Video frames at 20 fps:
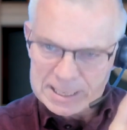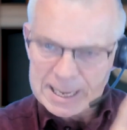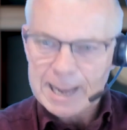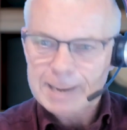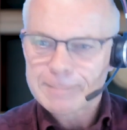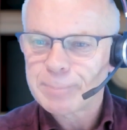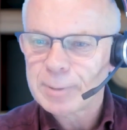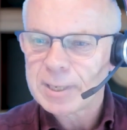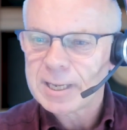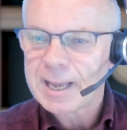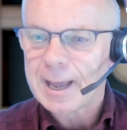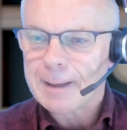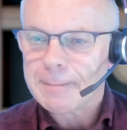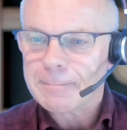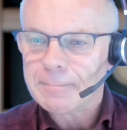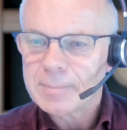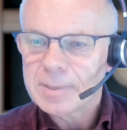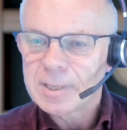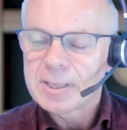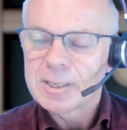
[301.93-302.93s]
that
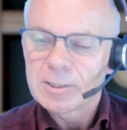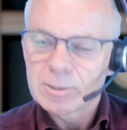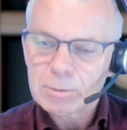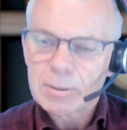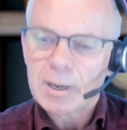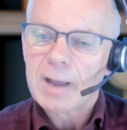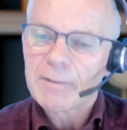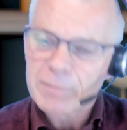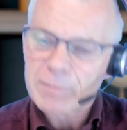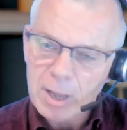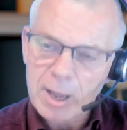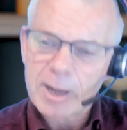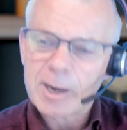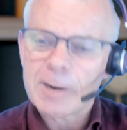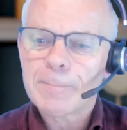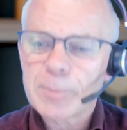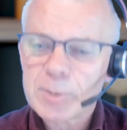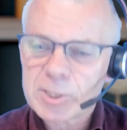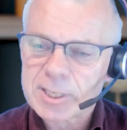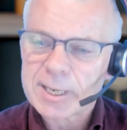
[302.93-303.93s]
PM to have
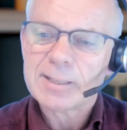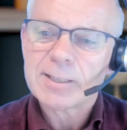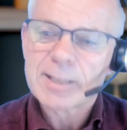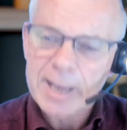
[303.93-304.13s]
100%